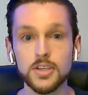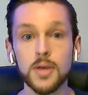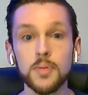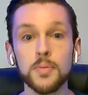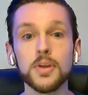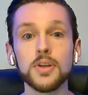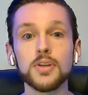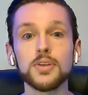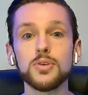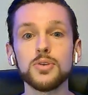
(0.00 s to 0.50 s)
I'm
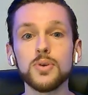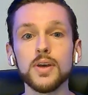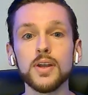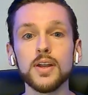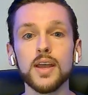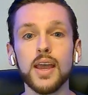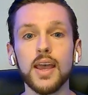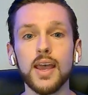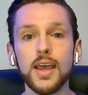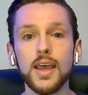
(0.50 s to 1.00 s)
going to do it
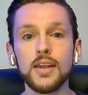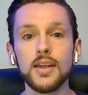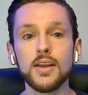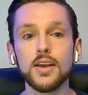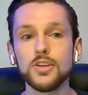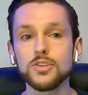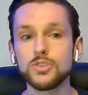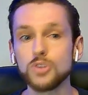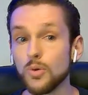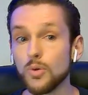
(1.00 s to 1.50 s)
and
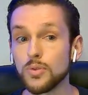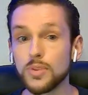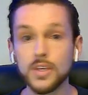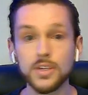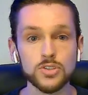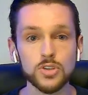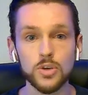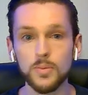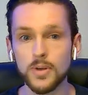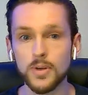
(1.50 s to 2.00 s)
don't think
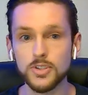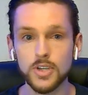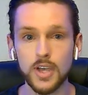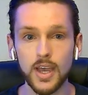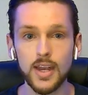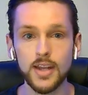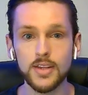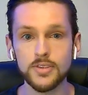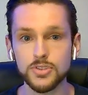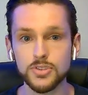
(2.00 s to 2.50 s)
so much
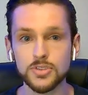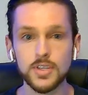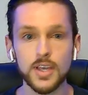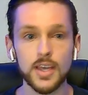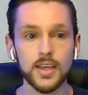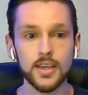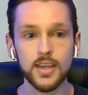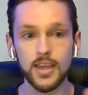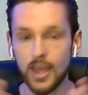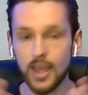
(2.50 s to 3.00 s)
ahead. It's just
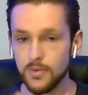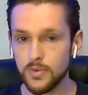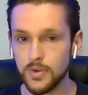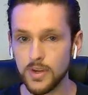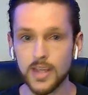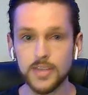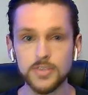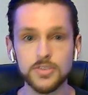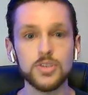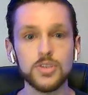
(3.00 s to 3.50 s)
like every
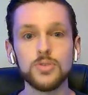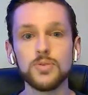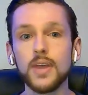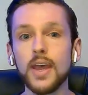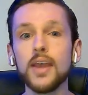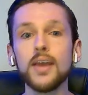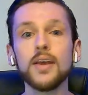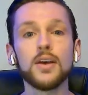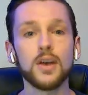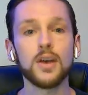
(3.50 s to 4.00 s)
day's a new
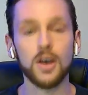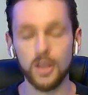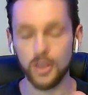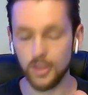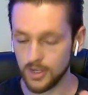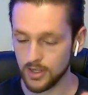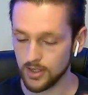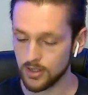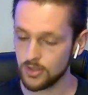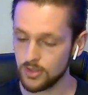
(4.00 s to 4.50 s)
day. All
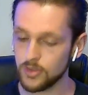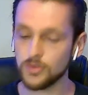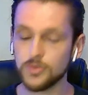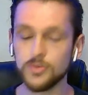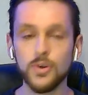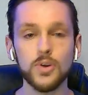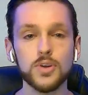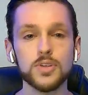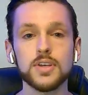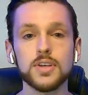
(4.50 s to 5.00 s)
I need to do is
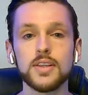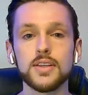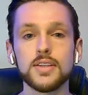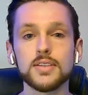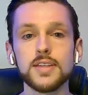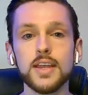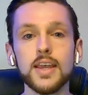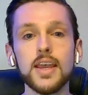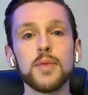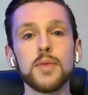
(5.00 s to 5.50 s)
focus on this
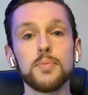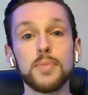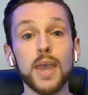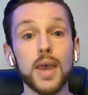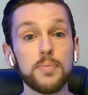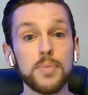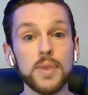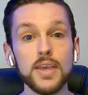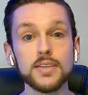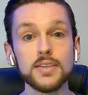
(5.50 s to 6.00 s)
day and be
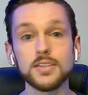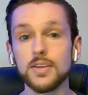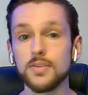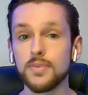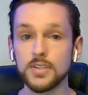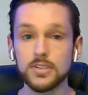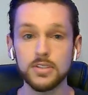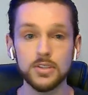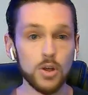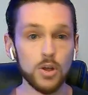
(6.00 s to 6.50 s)
at peace. If
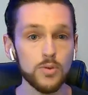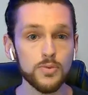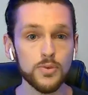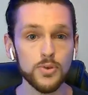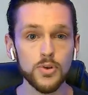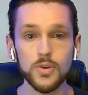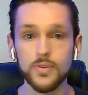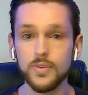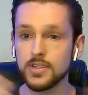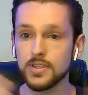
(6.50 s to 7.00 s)
it's low
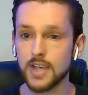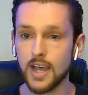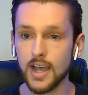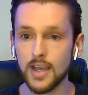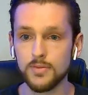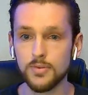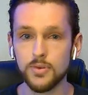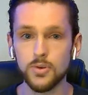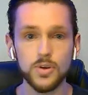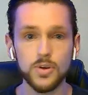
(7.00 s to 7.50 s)
food, if it's high
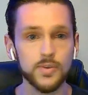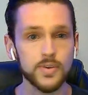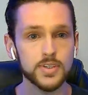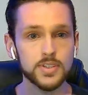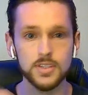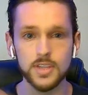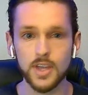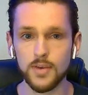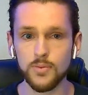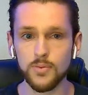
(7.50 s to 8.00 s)
food, if it's
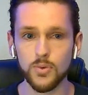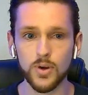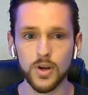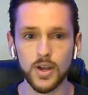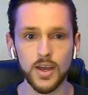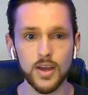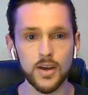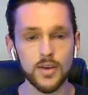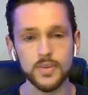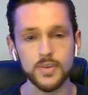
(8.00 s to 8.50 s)
a tough
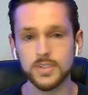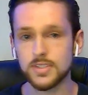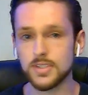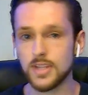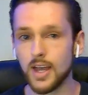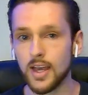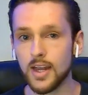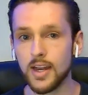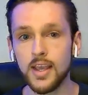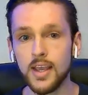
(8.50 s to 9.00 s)
workout, if it's
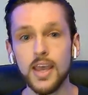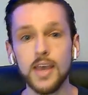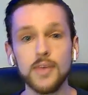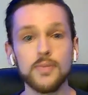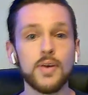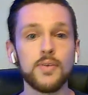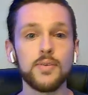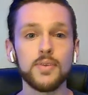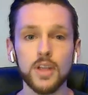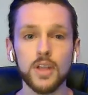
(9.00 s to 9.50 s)
not, if I
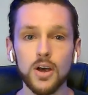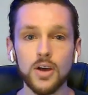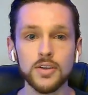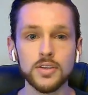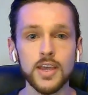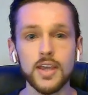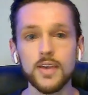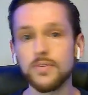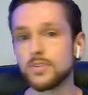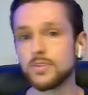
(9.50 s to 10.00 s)
have a long
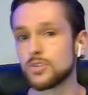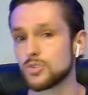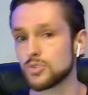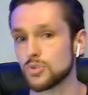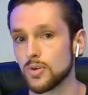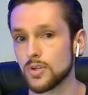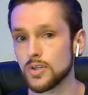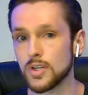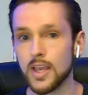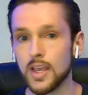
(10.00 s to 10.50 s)
day, if it's a
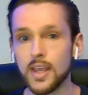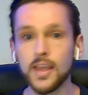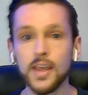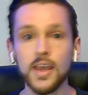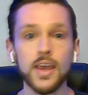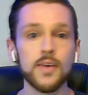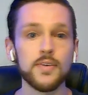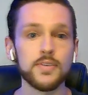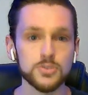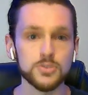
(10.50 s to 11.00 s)
short day,
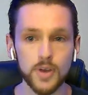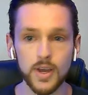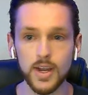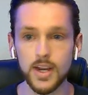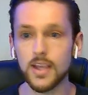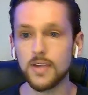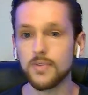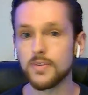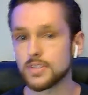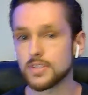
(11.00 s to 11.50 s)
if it's
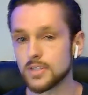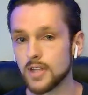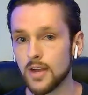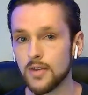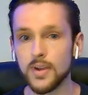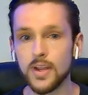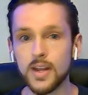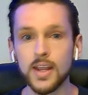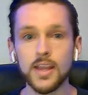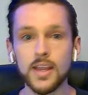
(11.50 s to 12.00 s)
raining, if it's not
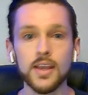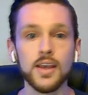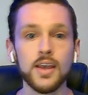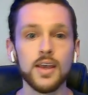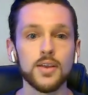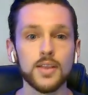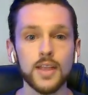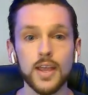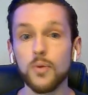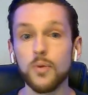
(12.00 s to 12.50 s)
raining,
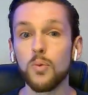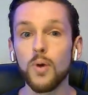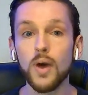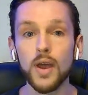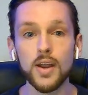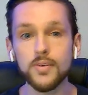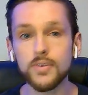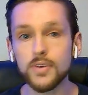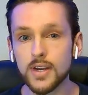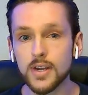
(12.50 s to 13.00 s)
like
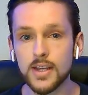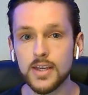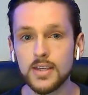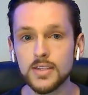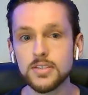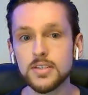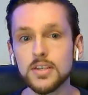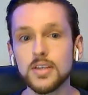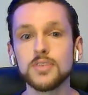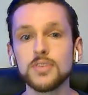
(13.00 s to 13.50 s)
whatever it
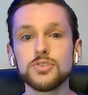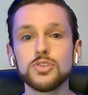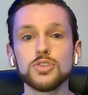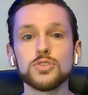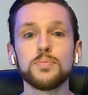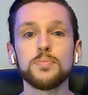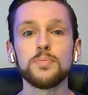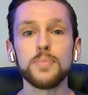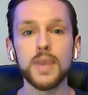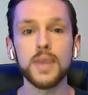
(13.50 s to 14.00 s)
is,
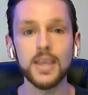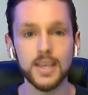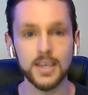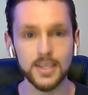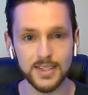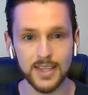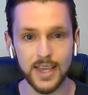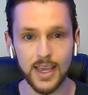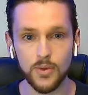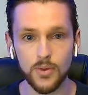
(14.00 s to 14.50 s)
just being
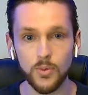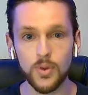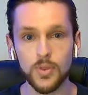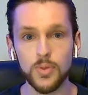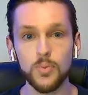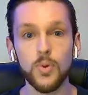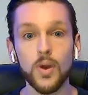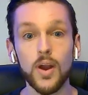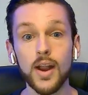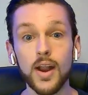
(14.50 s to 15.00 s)
content with
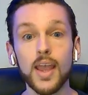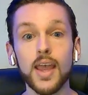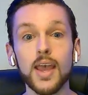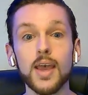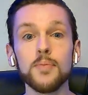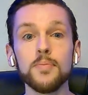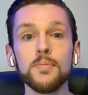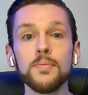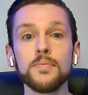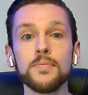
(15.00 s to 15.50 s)
where I
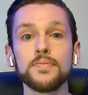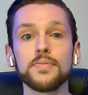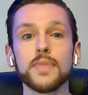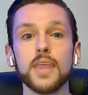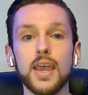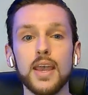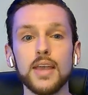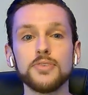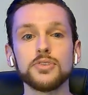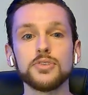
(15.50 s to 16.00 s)
am
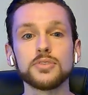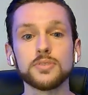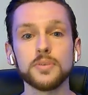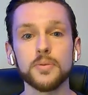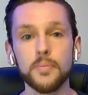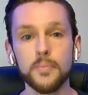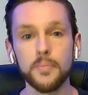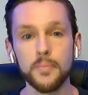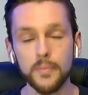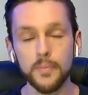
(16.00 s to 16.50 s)
and just
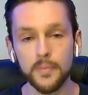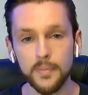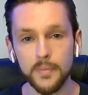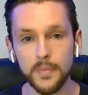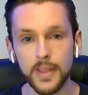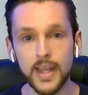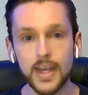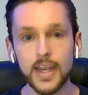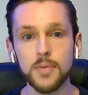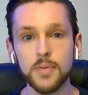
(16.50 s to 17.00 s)

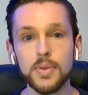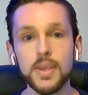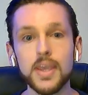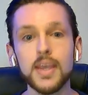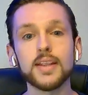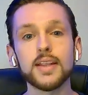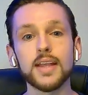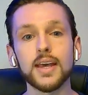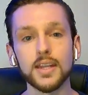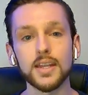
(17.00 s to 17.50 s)
letting it be
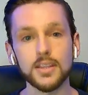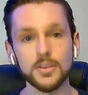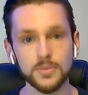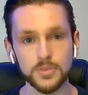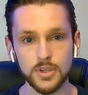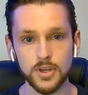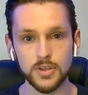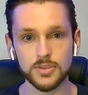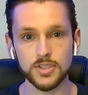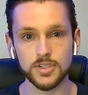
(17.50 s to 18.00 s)
and letting the
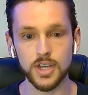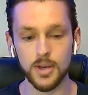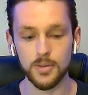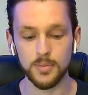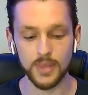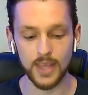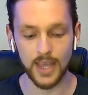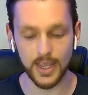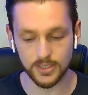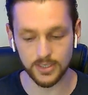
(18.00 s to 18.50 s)
results
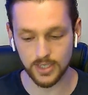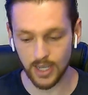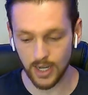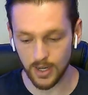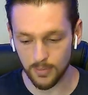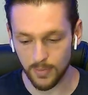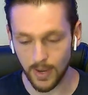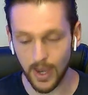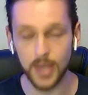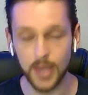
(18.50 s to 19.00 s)
come. That's kind
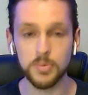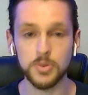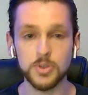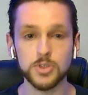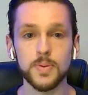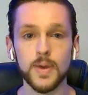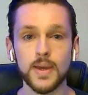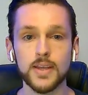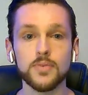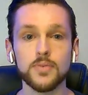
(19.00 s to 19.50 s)
of my
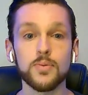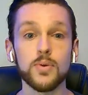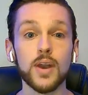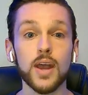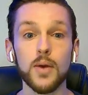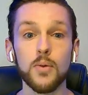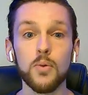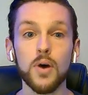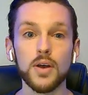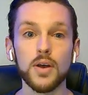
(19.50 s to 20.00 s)
perspective, what
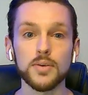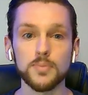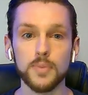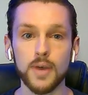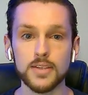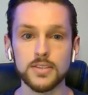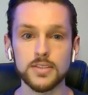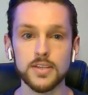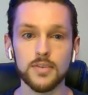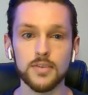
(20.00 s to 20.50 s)
I want
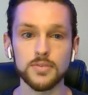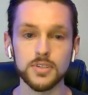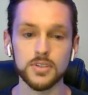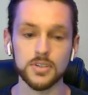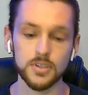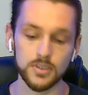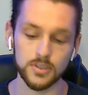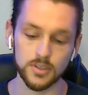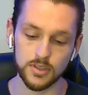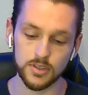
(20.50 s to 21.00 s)
myself
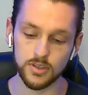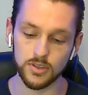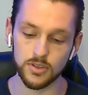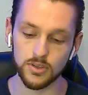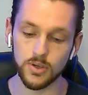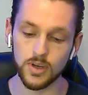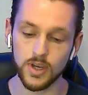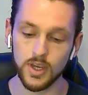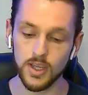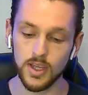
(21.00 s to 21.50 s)
to to do
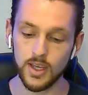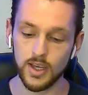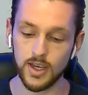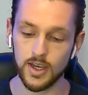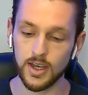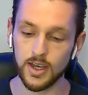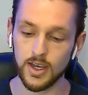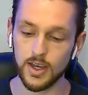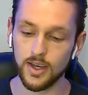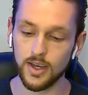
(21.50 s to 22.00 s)

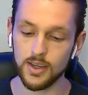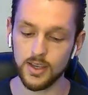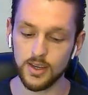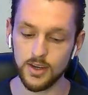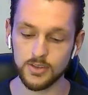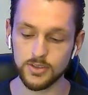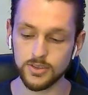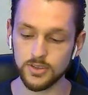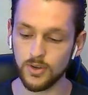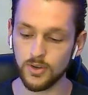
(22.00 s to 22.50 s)
uh,
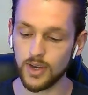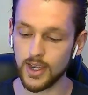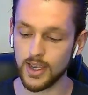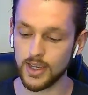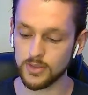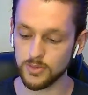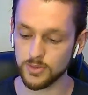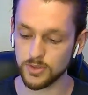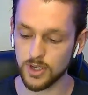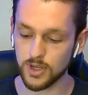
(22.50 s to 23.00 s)
here. So I
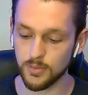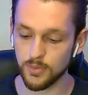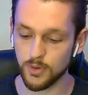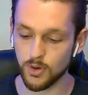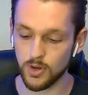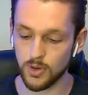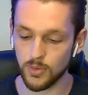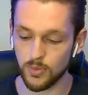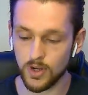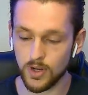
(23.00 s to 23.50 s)
guess we'll start,
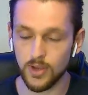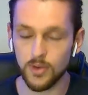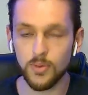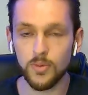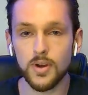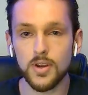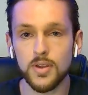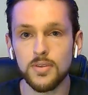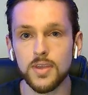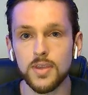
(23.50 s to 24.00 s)
Brody. What do you
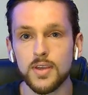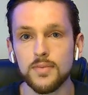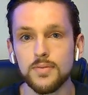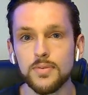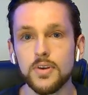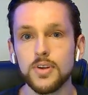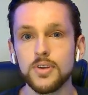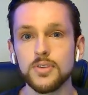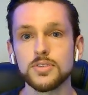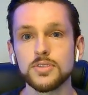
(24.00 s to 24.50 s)
what do you think
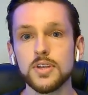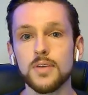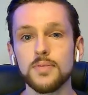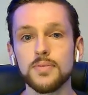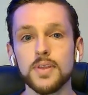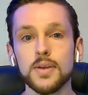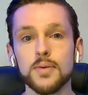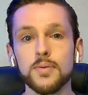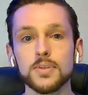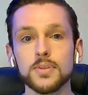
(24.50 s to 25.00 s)
for yourself?
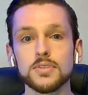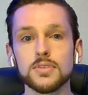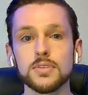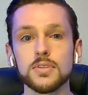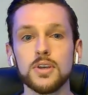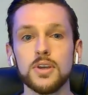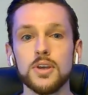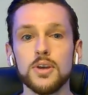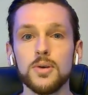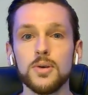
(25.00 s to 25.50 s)
Like, what's
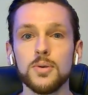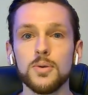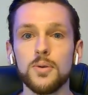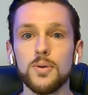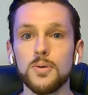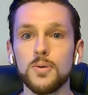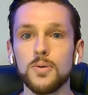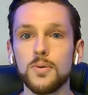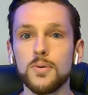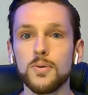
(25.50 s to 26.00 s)

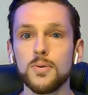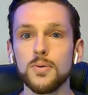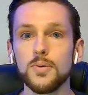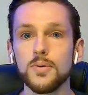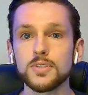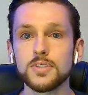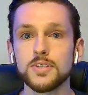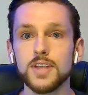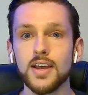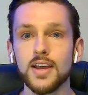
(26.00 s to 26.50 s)

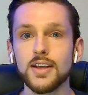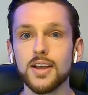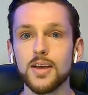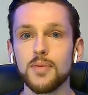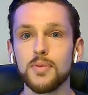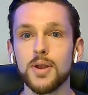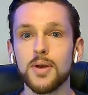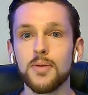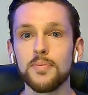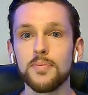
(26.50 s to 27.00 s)
what's that
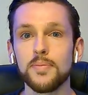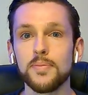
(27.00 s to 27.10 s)
coming up?